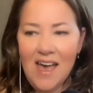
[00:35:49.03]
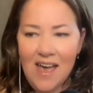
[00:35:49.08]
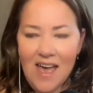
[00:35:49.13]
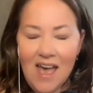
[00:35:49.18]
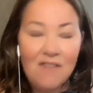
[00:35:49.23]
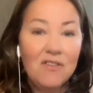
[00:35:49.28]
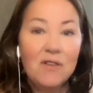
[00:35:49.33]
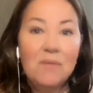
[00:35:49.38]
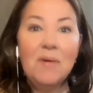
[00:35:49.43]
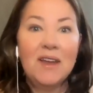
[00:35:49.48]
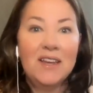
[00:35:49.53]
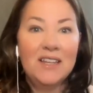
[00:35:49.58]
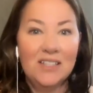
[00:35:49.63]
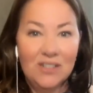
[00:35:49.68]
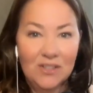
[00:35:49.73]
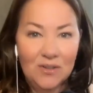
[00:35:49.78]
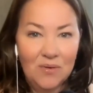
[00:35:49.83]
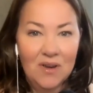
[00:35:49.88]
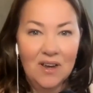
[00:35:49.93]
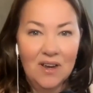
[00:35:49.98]

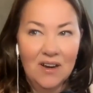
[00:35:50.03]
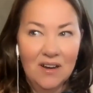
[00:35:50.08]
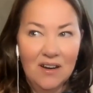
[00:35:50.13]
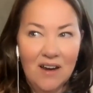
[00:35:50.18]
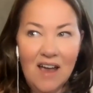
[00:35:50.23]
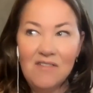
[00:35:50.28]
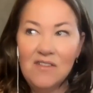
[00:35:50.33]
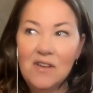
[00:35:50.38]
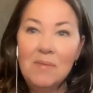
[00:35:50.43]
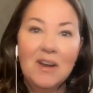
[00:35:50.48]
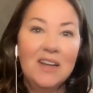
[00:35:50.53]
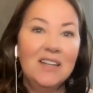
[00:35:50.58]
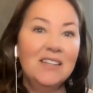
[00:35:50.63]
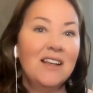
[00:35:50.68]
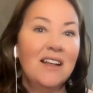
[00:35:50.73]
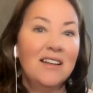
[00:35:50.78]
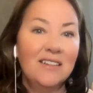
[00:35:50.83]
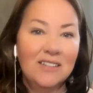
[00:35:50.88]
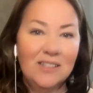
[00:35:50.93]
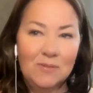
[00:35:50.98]
Everybody's queer. Everybody's
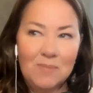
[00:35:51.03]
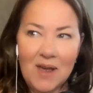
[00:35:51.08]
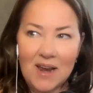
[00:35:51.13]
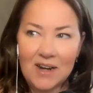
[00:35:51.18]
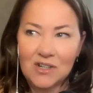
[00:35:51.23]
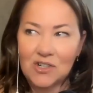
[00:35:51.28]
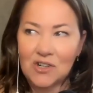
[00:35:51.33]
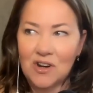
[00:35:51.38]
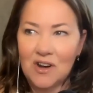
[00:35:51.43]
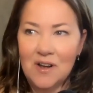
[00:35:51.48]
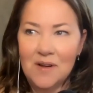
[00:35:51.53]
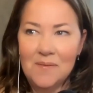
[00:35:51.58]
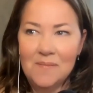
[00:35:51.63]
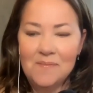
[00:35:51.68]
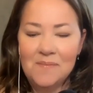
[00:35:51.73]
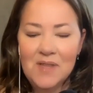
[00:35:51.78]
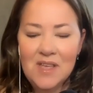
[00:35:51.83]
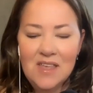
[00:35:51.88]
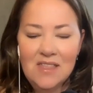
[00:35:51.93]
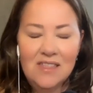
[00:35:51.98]
on a
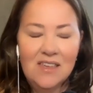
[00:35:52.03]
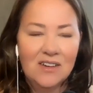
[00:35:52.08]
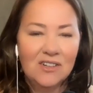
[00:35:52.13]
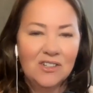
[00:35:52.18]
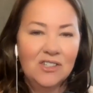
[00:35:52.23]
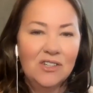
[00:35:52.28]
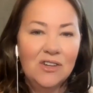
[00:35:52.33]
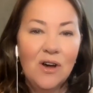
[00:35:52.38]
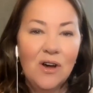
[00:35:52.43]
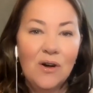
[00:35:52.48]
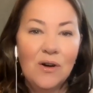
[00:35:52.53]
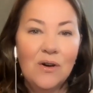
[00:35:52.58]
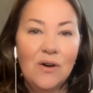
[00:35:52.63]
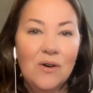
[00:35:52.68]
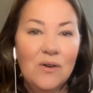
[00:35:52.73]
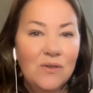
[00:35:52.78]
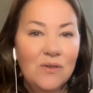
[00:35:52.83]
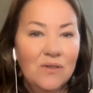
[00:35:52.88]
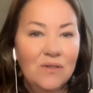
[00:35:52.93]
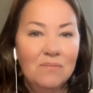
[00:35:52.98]
spectrum. There's
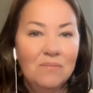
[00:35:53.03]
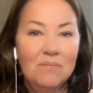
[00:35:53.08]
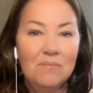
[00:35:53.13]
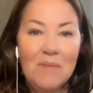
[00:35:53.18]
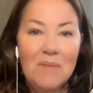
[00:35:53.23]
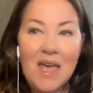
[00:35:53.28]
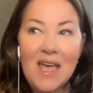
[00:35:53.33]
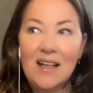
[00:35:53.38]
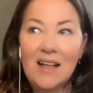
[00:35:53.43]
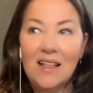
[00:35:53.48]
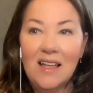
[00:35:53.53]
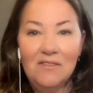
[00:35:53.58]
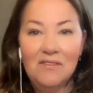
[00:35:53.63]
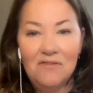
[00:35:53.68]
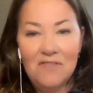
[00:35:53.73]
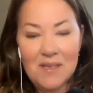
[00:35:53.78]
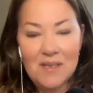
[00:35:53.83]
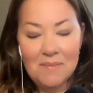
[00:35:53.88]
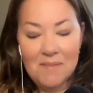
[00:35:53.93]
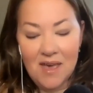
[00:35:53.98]
no male and
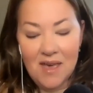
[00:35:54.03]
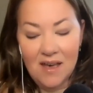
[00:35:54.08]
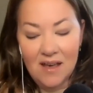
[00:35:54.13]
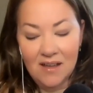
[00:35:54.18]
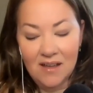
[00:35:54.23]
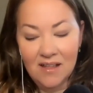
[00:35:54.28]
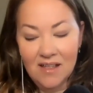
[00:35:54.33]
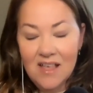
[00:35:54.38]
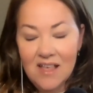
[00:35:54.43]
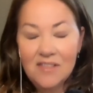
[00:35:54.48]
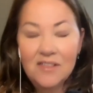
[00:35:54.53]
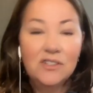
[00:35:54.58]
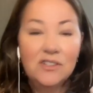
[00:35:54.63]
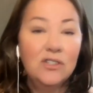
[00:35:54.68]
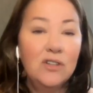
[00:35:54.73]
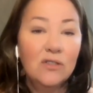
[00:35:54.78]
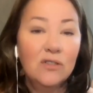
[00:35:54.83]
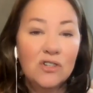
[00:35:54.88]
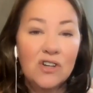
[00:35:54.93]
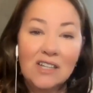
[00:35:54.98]
female.
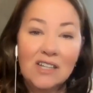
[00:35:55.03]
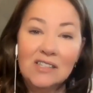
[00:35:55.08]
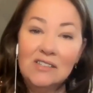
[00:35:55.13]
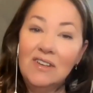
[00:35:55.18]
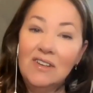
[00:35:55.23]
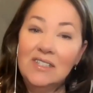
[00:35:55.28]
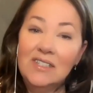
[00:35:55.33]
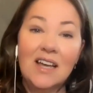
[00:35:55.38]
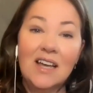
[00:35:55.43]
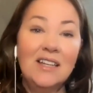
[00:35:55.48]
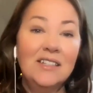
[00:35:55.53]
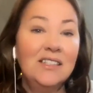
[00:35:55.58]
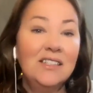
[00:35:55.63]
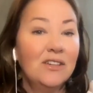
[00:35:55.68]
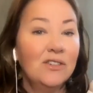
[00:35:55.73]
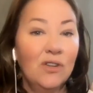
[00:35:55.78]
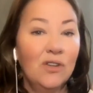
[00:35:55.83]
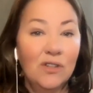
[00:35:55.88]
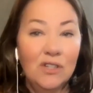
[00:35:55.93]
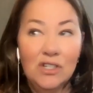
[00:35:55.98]
There's no transvestites.
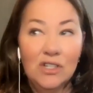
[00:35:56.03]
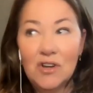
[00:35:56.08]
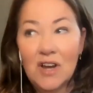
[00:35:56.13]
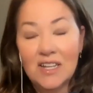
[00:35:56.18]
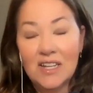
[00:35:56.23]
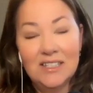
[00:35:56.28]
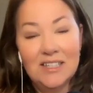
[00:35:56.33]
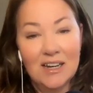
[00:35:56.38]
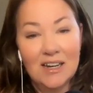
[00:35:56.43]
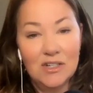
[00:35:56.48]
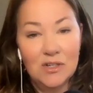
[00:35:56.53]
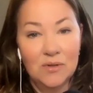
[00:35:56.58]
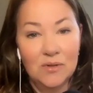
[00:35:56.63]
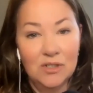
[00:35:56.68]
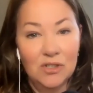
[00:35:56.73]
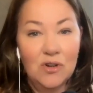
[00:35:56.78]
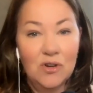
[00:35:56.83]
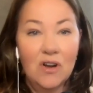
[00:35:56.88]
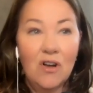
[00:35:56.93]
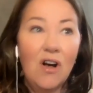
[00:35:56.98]
There's only
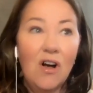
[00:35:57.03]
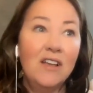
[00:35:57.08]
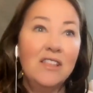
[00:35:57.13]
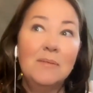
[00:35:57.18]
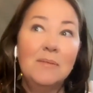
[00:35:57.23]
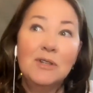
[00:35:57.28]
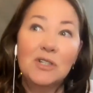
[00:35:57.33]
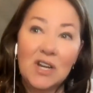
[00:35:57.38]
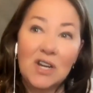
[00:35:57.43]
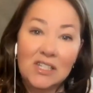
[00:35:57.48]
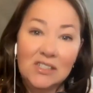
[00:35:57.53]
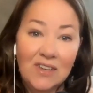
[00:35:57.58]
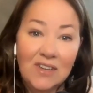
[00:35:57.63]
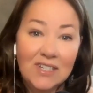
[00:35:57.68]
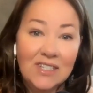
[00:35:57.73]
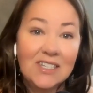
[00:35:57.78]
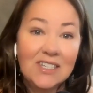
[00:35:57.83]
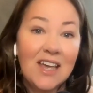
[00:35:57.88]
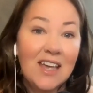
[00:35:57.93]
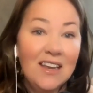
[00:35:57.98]
transsexuals. Calling them a
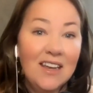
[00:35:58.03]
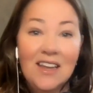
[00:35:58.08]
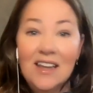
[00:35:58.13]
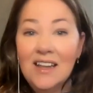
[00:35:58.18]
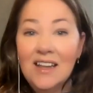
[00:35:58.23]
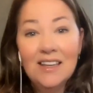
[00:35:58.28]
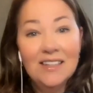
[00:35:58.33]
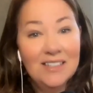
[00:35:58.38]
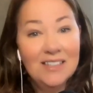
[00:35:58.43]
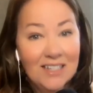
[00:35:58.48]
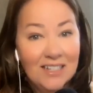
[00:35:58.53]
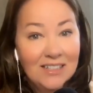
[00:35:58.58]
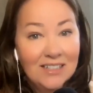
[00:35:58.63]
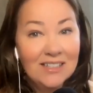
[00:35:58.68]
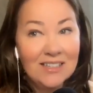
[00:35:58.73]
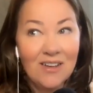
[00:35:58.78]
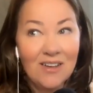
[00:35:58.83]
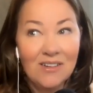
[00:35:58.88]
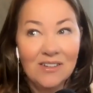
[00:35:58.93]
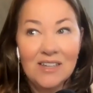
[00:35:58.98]
transvestite is an
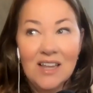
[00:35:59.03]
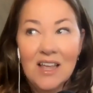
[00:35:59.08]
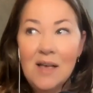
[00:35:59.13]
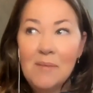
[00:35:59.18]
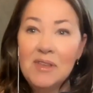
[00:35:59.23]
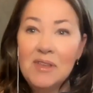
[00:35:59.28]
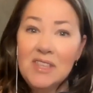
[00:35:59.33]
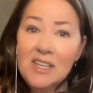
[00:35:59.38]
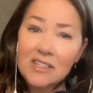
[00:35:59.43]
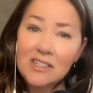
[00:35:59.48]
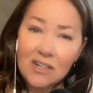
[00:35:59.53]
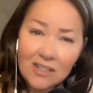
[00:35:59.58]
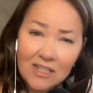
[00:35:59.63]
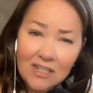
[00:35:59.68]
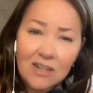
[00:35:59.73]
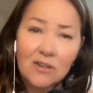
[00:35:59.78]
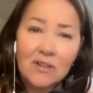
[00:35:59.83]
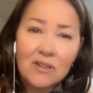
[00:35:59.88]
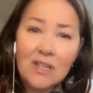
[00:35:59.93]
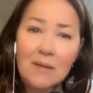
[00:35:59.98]
insult. But these are
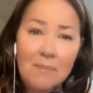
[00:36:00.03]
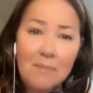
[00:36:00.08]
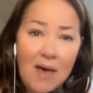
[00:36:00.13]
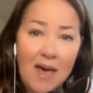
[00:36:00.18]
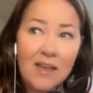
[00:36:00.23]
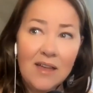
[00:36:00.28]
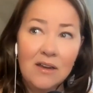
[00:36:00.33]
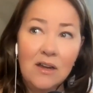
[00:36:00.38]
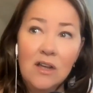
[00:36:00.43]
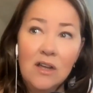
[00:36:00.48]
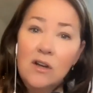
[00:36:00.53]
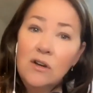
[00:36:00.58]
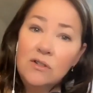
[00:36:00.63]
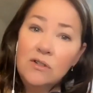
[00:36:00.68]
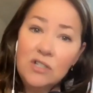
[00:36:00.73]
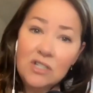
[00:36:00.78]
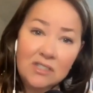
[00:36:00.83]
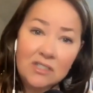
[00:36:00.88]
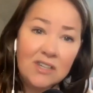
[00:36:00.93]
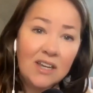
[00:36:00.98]
literally men who
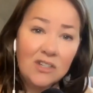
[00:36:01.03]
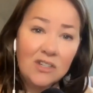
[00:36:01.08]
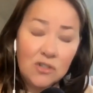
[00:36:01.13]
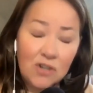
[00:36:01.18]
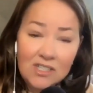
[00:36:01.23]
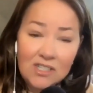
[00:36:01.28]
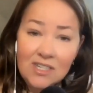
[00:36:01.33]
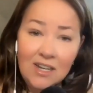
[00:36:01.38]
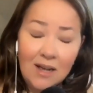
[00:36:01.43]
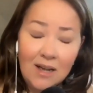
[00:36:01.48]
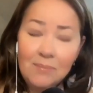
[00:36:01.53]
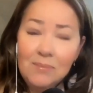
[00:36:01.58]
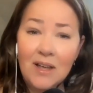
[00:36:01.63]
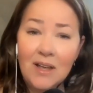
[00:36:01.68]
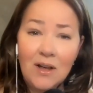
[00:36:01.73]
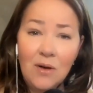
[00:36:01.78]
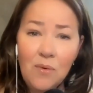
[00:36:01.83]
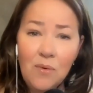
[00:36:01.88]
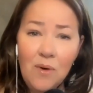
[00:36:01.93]
just like dressing up like a